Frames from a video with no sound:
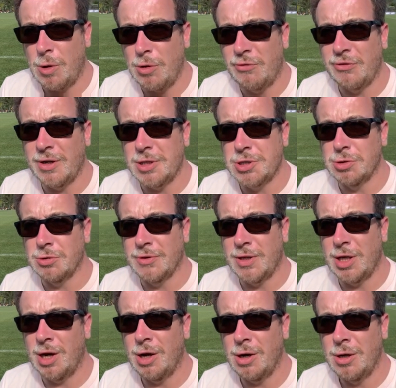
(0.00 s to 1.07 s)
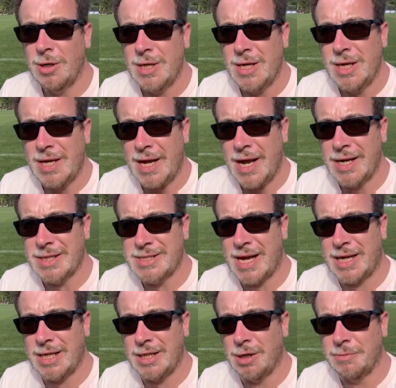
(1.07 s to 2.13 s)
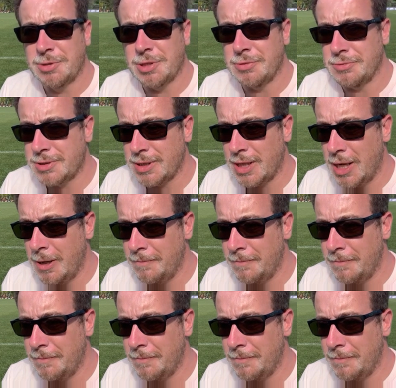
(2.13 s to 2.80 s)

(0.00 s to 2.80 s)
woefully short they are in attacking options.